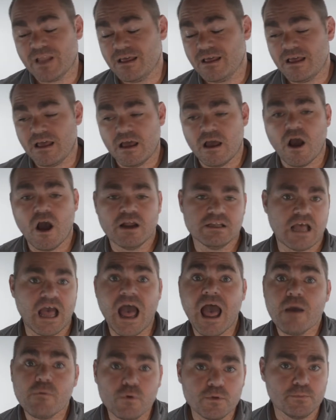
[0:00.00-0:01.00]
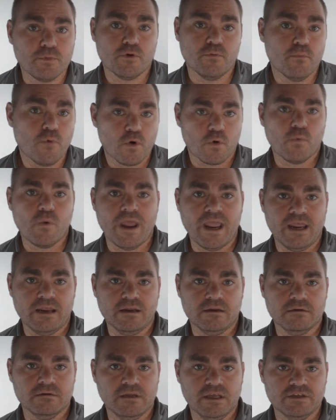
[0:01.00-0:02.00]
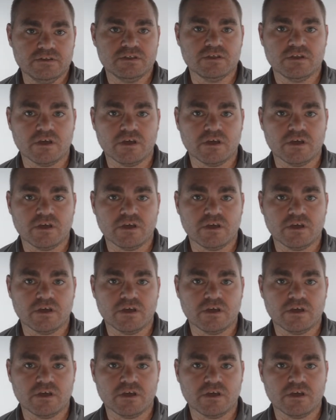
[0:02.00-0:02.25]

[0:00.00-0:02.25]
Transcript: I would put more weight into the